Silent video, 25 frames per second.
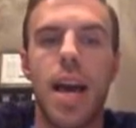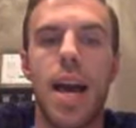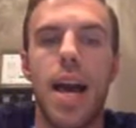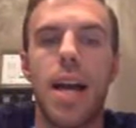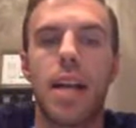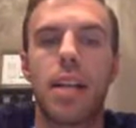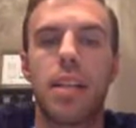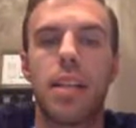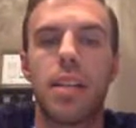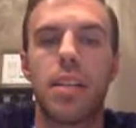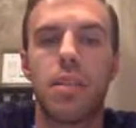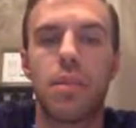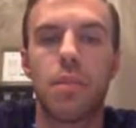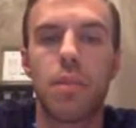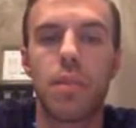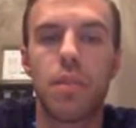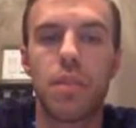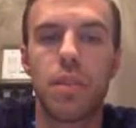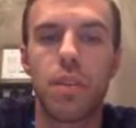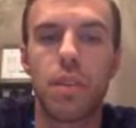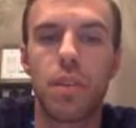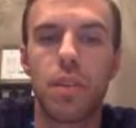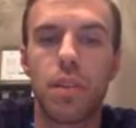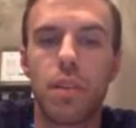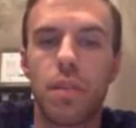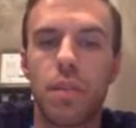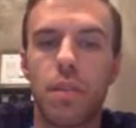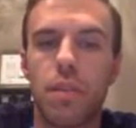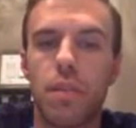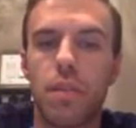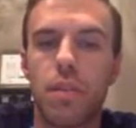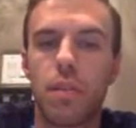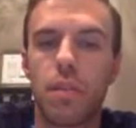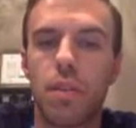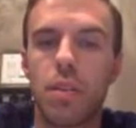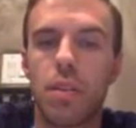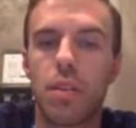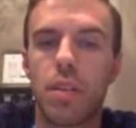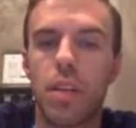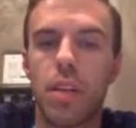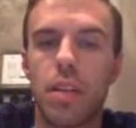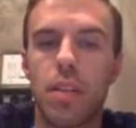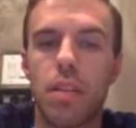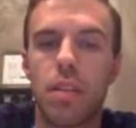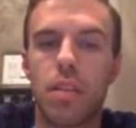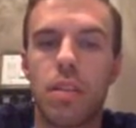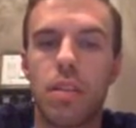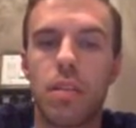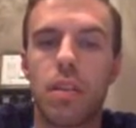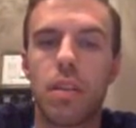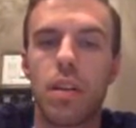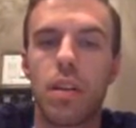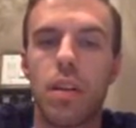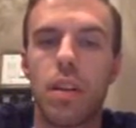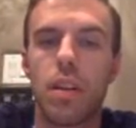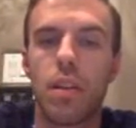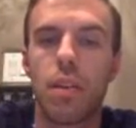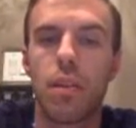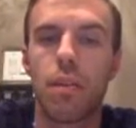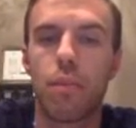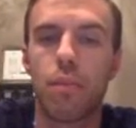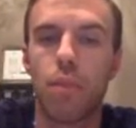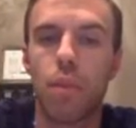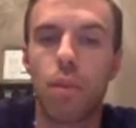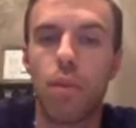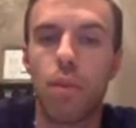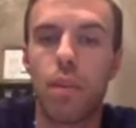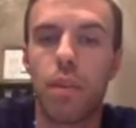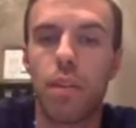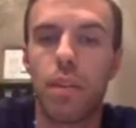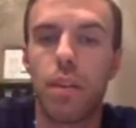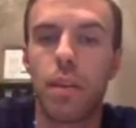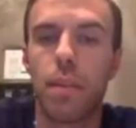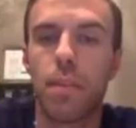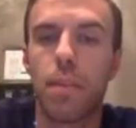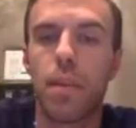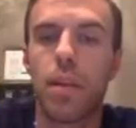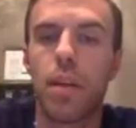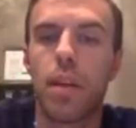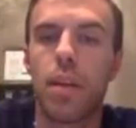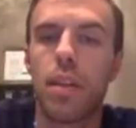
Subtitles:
act as a result of the circumstances thrown at them.